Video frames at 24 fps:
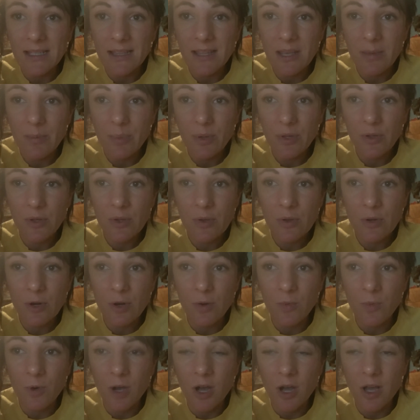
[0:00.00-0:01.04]
They pollute her
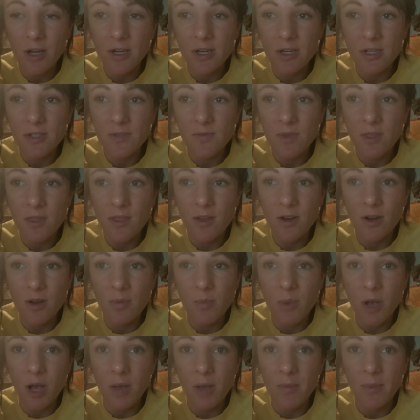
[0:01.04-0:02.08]
waters with their
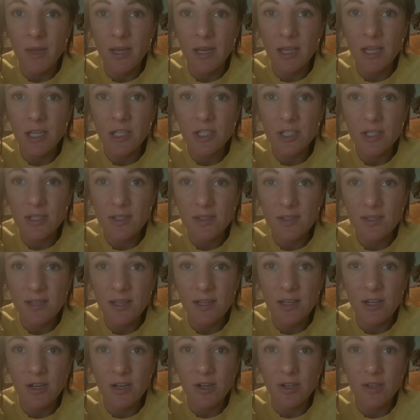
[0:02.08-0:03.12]
abominations,
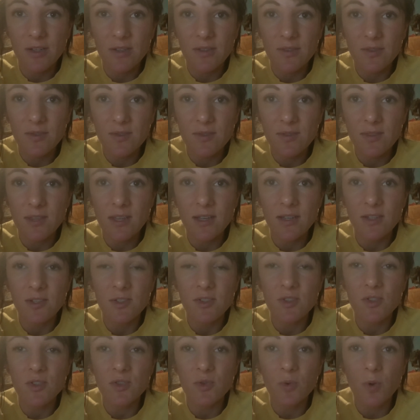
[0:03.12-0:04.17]
and her they
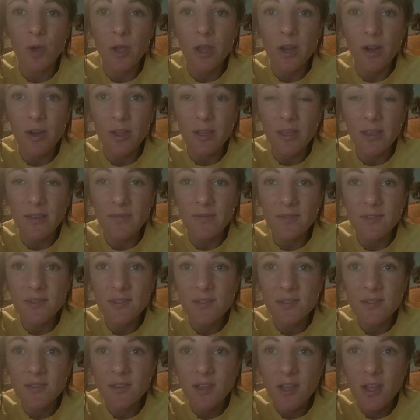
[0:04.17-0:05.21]
destroy her
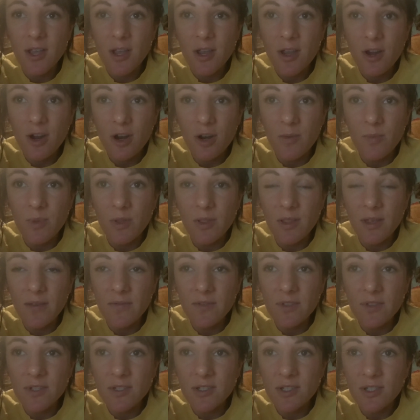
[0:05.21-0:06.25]
gifts, her
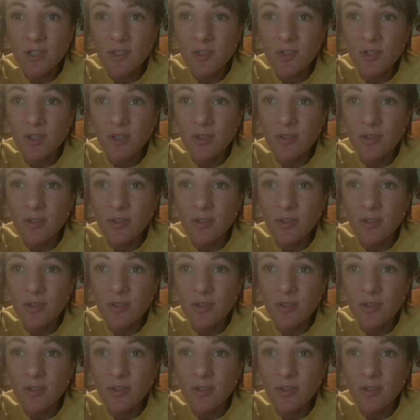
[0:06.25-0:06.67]
beloved children,